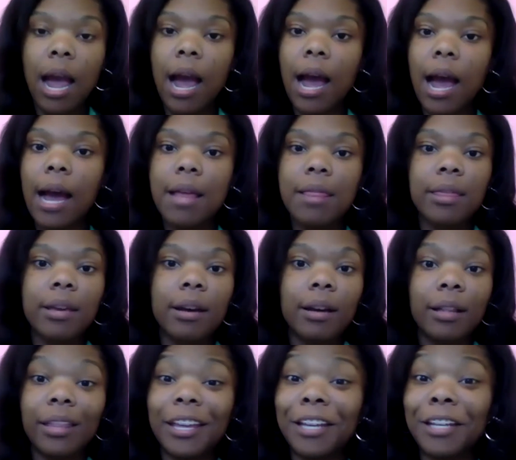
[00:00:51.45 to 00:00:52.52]
I thought
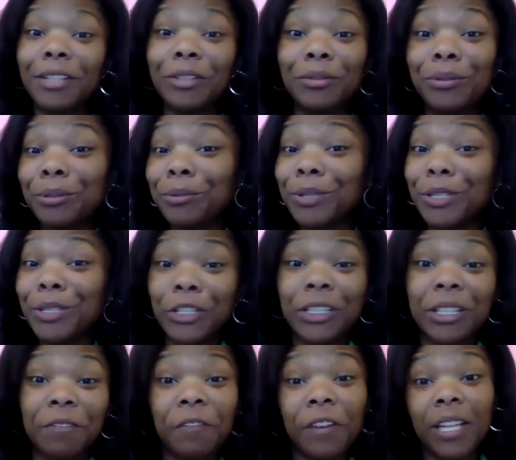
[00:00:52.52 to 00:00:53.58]
that doula was just
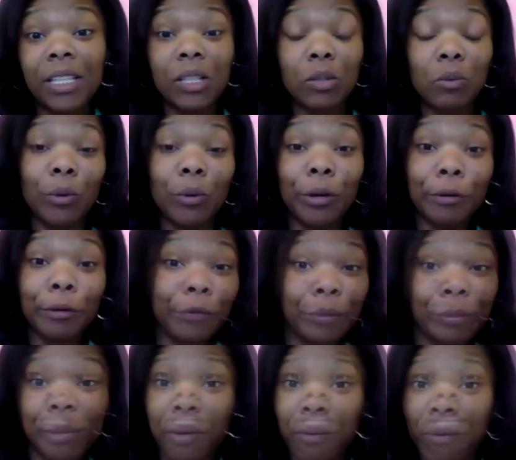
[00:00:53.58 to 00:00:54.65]
a fancy word for
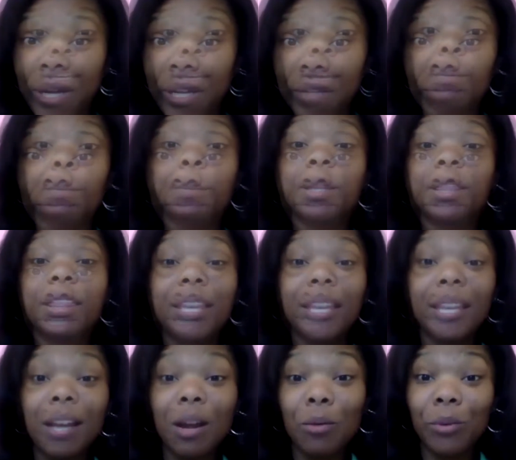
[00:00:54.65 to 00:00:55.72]
midwife, but
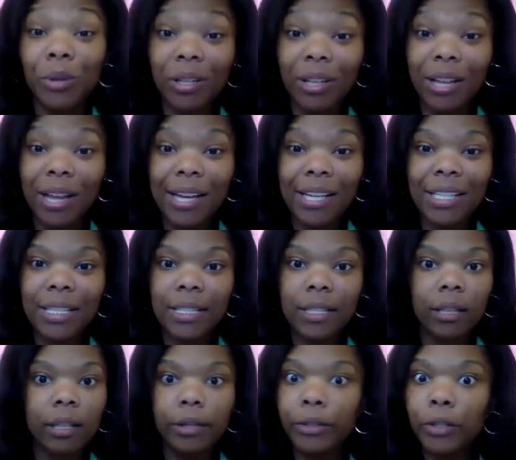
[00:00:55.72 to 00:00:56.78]
then I realized
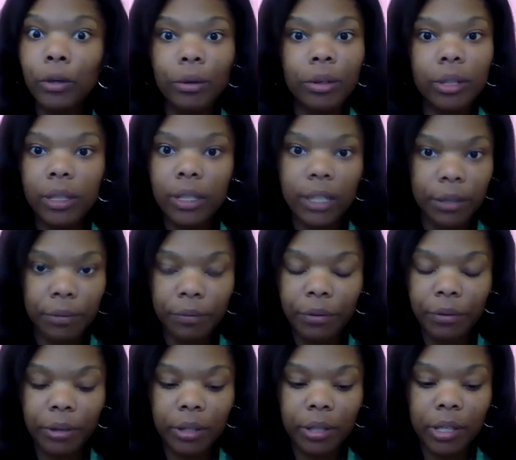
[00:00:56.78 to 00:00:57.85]
they're totally
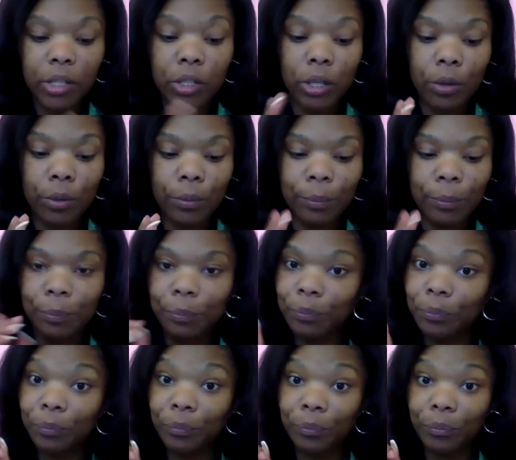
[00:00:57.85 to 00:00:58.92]
different. So
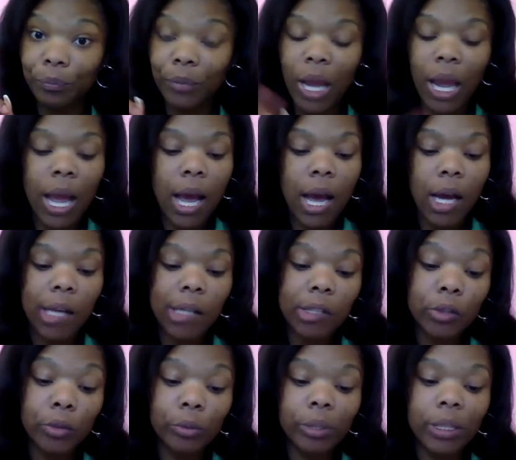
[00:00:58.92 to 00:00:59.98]
a
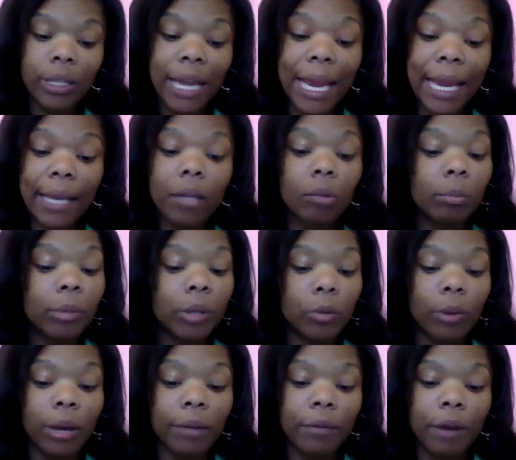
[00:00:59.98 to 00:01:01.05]
doula and a
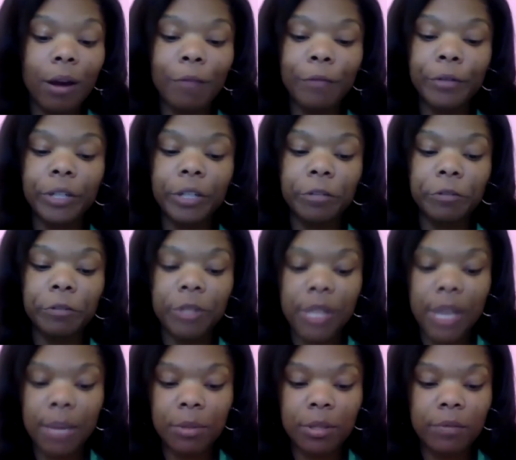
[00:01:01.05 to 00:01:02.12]
midwife offer different
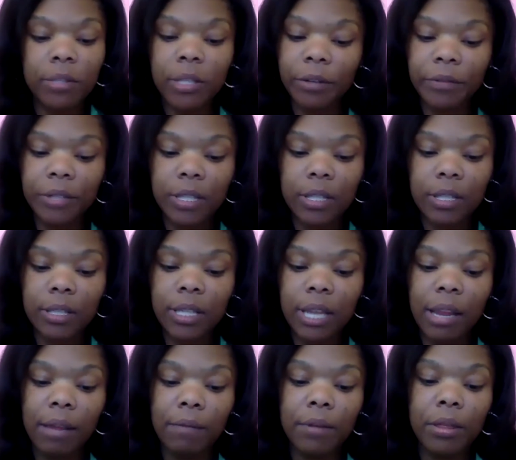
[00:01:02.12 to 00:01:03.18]
types of services,
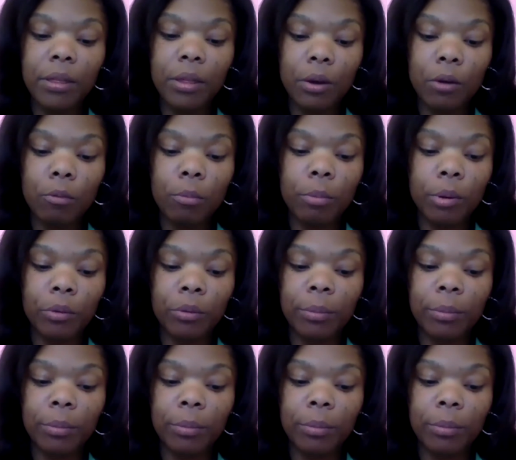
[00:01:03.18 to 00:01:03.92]
even though both may